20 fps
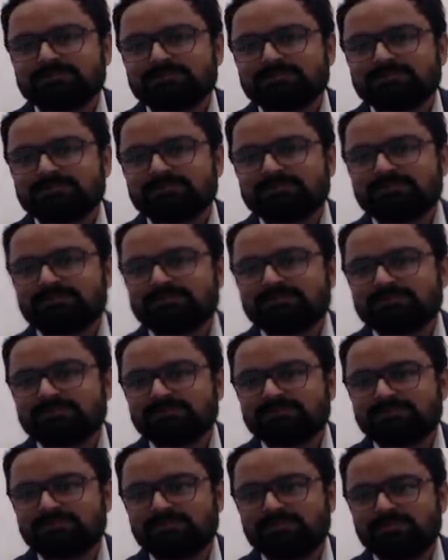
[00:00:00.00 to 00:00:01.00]

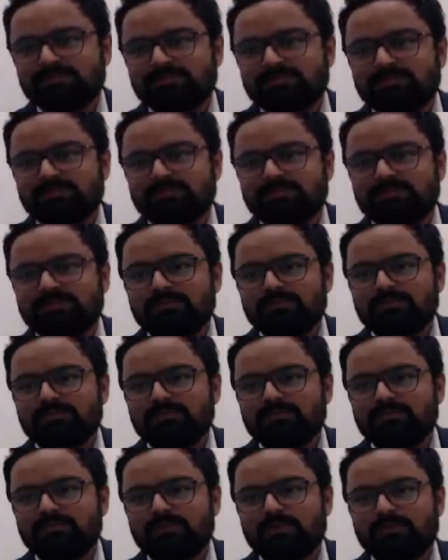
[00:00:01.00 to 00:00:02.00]

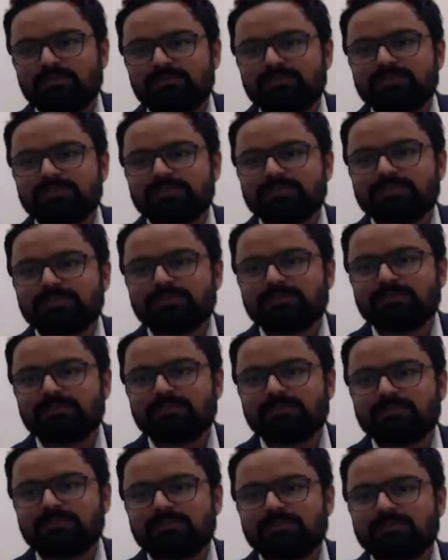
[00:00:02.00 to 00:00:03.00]

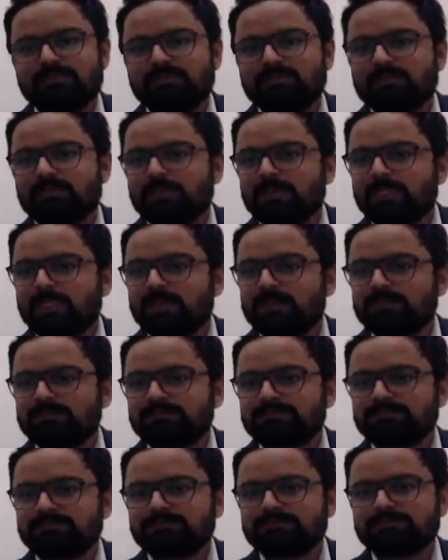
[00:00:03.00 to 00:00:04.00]

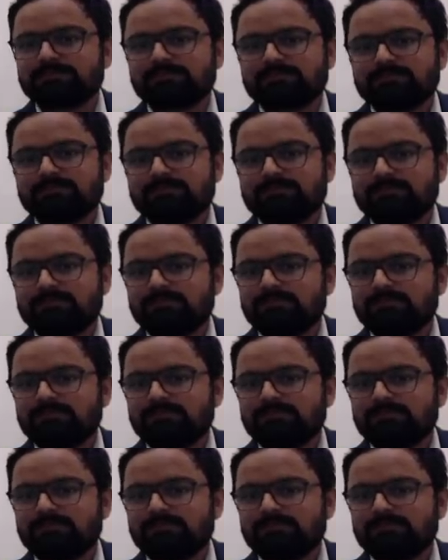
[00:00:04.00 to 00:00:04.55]
The person shown says nothing.